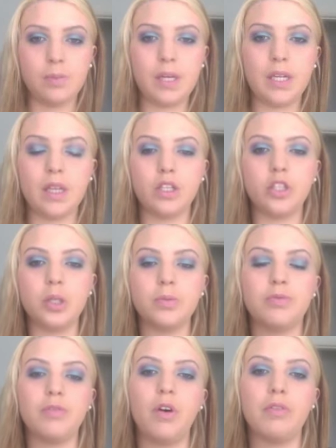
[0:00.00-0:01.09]
to be the dupe
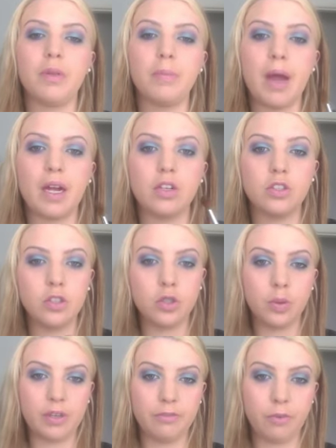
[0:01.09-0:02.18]
of the MAC
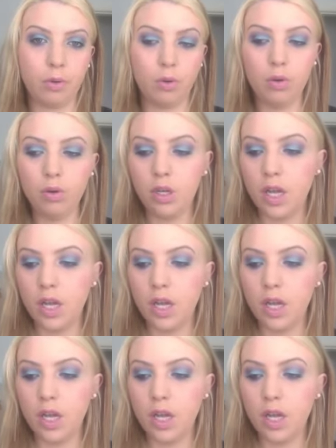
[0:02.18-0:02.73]
224,